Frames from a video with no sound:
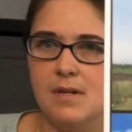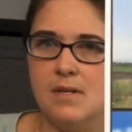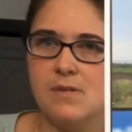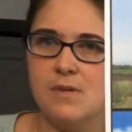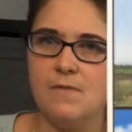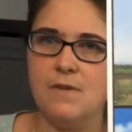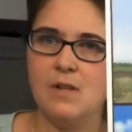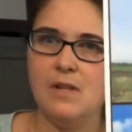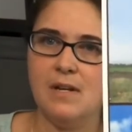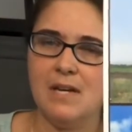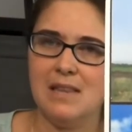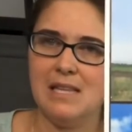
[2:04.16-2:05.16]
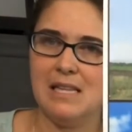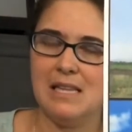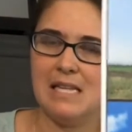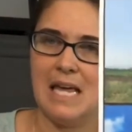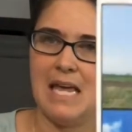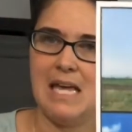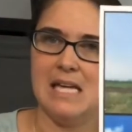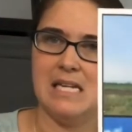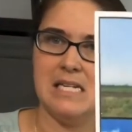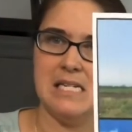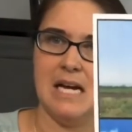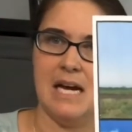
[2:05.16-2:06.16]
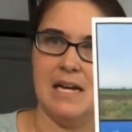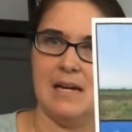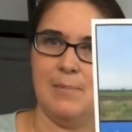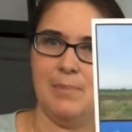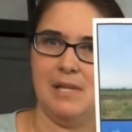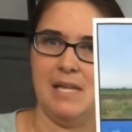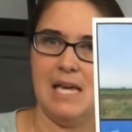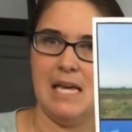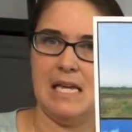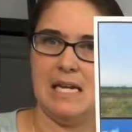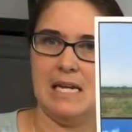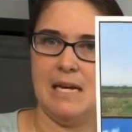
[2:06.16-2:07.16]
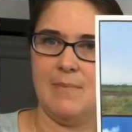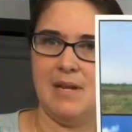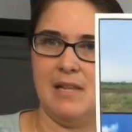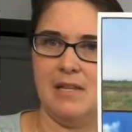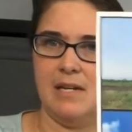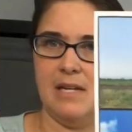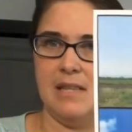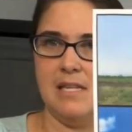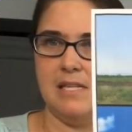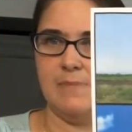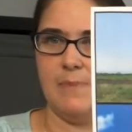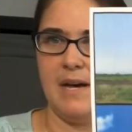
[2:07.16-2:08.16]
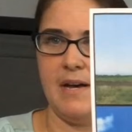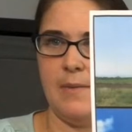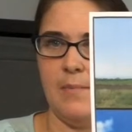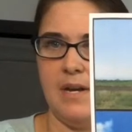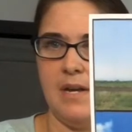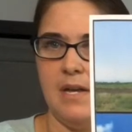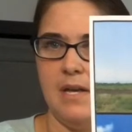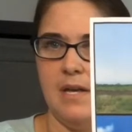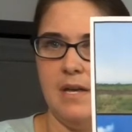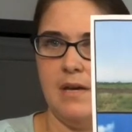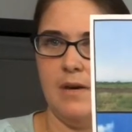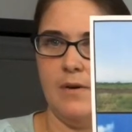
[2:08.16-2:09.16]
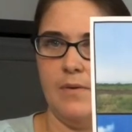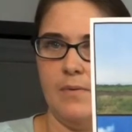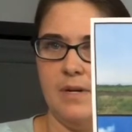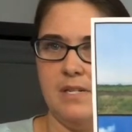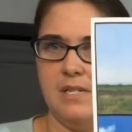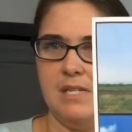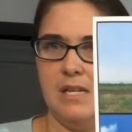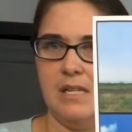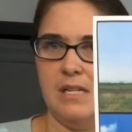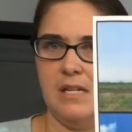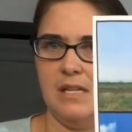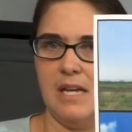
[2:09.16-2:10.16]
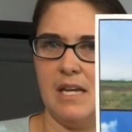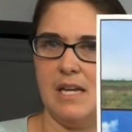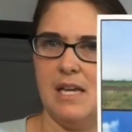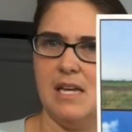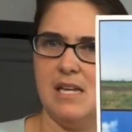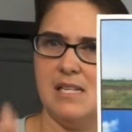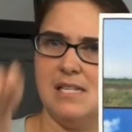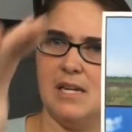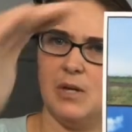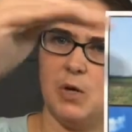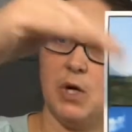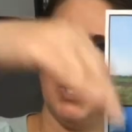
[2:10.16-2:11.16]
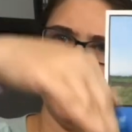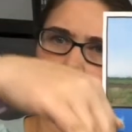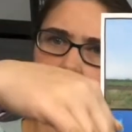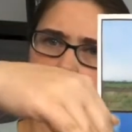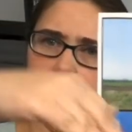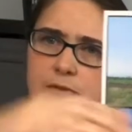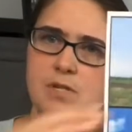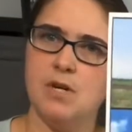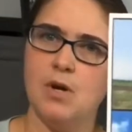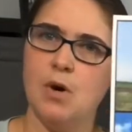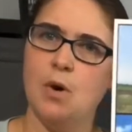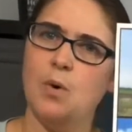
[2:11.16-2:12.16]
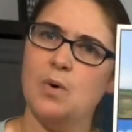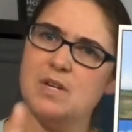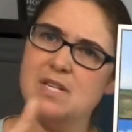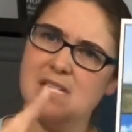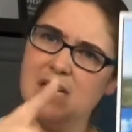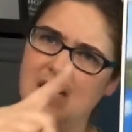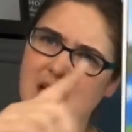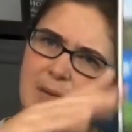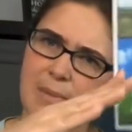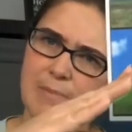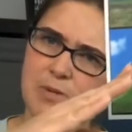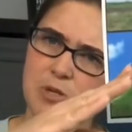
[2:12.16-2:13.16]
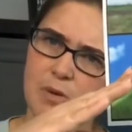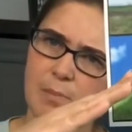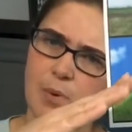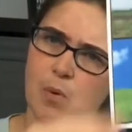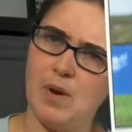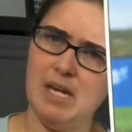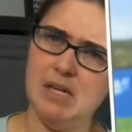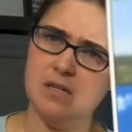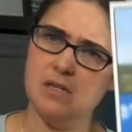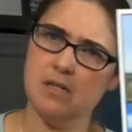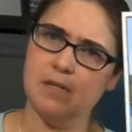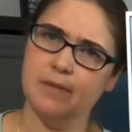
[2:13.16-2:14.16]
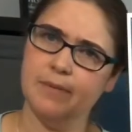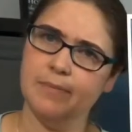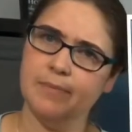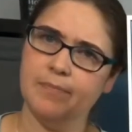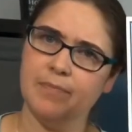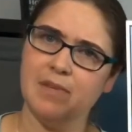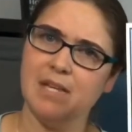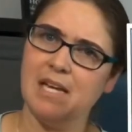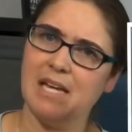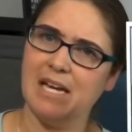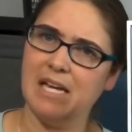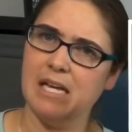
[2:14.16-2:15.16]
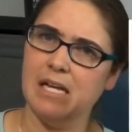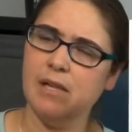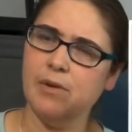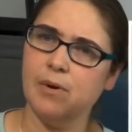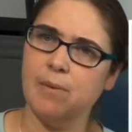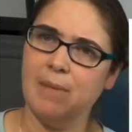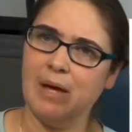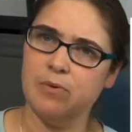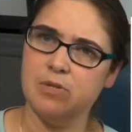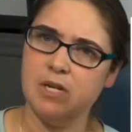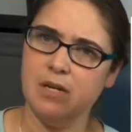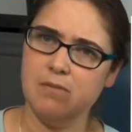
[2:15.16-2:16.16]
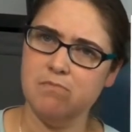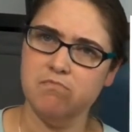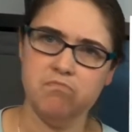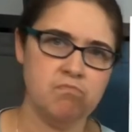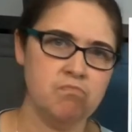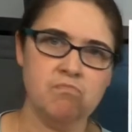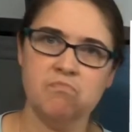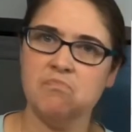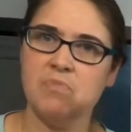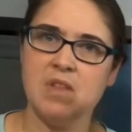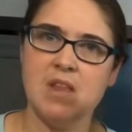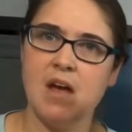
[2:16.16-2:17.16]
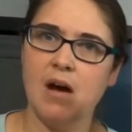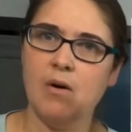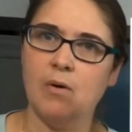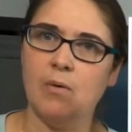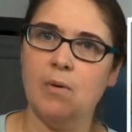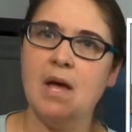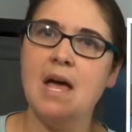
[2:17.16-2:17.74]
So if you look at the land on a plane, and I'm going to look at this bottom one, what does it look like? Is it curved, or does it come up to a point like a hill or a mountain? No.